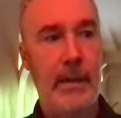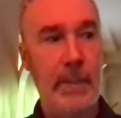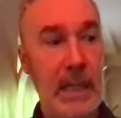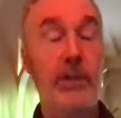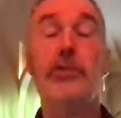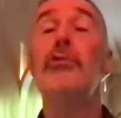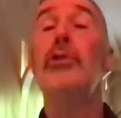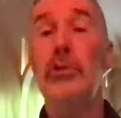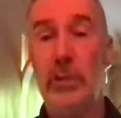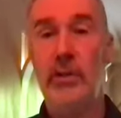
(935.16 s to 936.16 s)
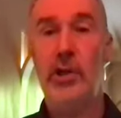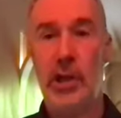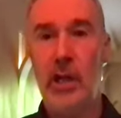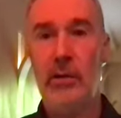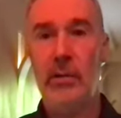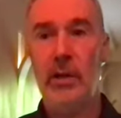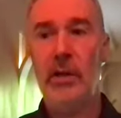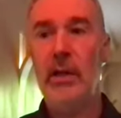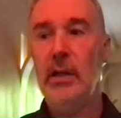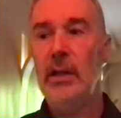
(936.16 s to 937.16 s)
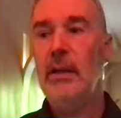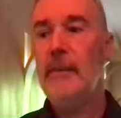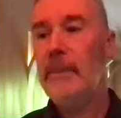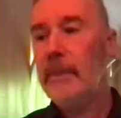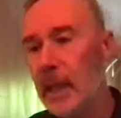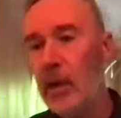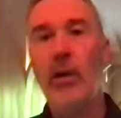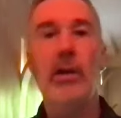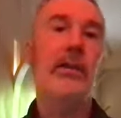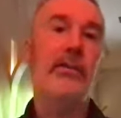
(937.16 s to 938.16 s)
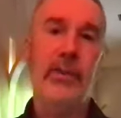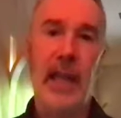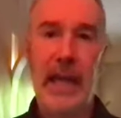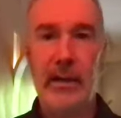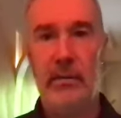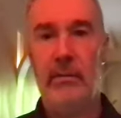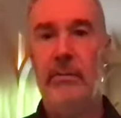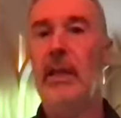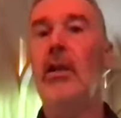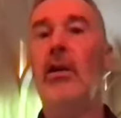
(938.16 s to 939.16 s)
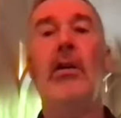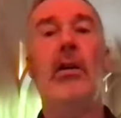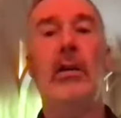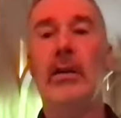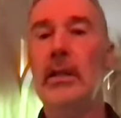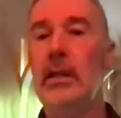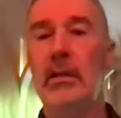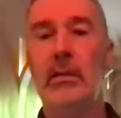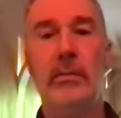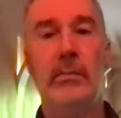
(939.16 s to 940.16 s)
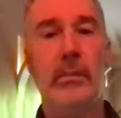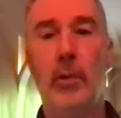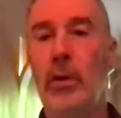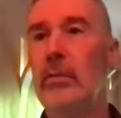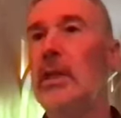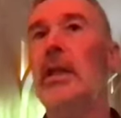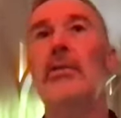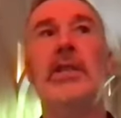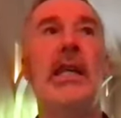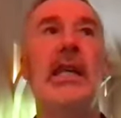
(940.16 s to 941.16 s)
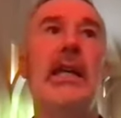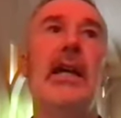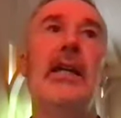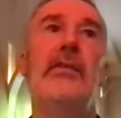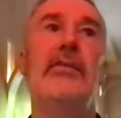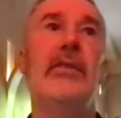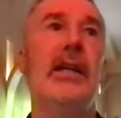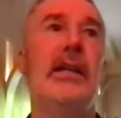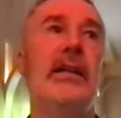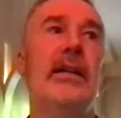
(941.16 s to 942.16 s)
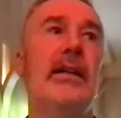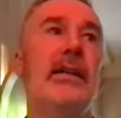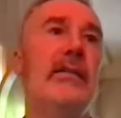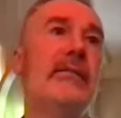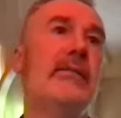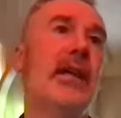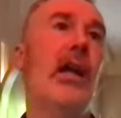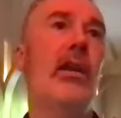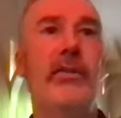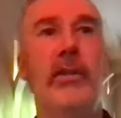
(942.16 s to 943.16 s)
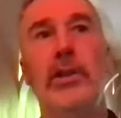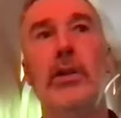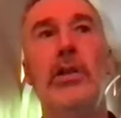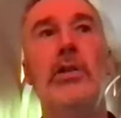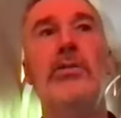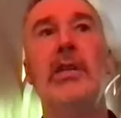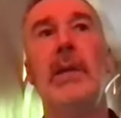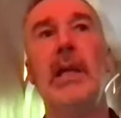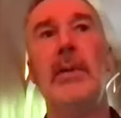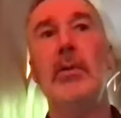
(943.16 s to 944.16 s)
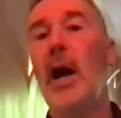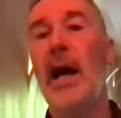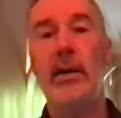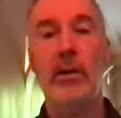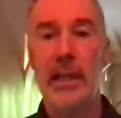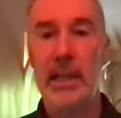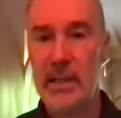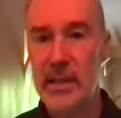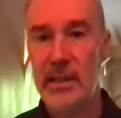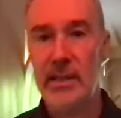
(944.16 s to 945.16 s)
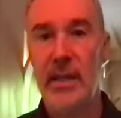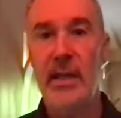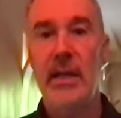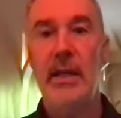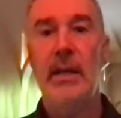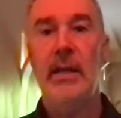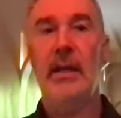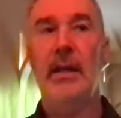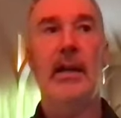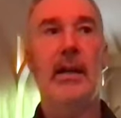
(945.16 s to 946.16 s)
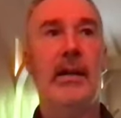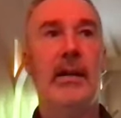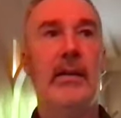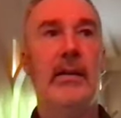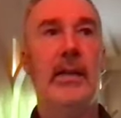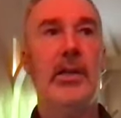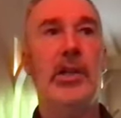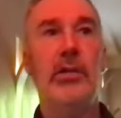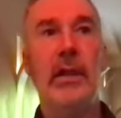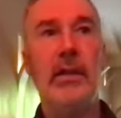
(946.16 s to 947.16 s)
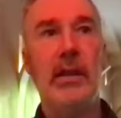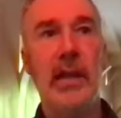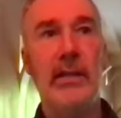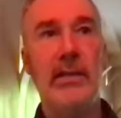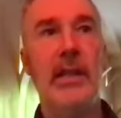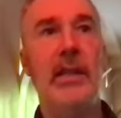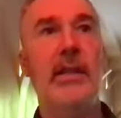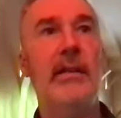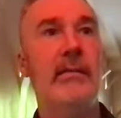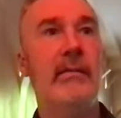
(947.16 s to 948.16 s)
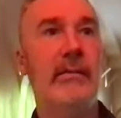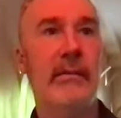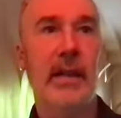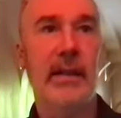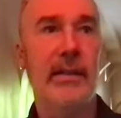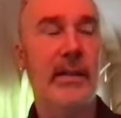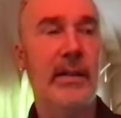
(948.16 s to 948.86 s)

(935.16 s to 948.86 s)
being true to the genre, they are a little flatter. They are a little more, say kind of like colorful, and you're using maybe wider lenses and shooting things in like,